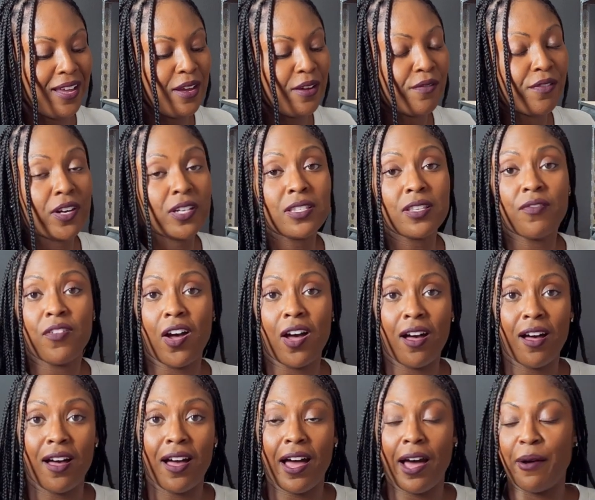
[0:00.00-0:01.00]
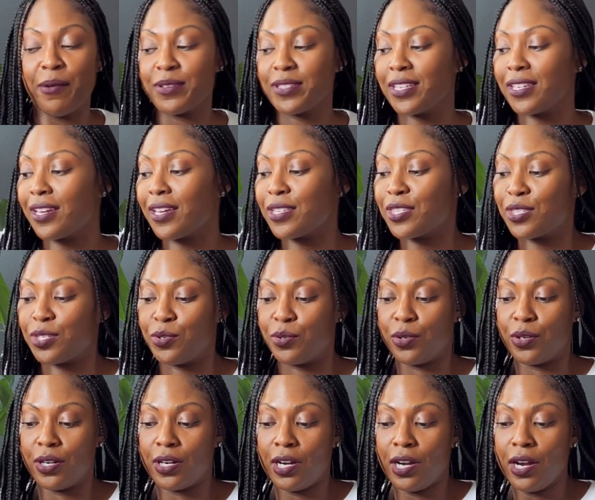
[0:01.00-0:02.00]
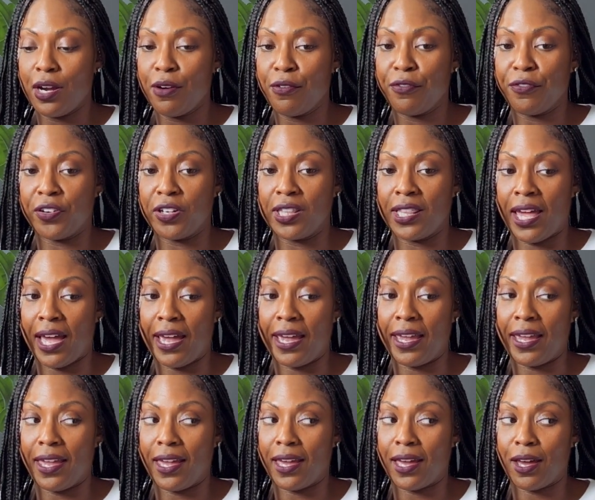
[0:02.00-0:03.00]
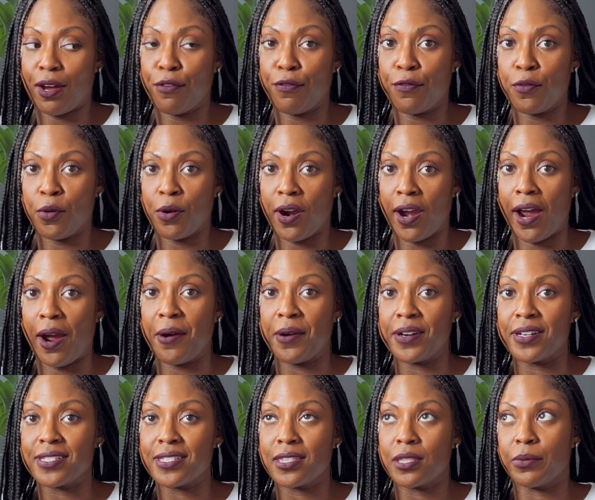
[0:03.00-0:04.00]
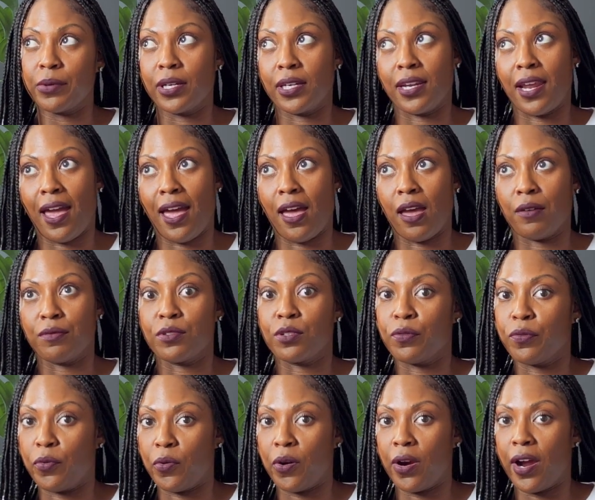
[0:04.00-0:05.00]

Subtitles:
First of all, I was in that store for like 4 hours, 3.5 to 4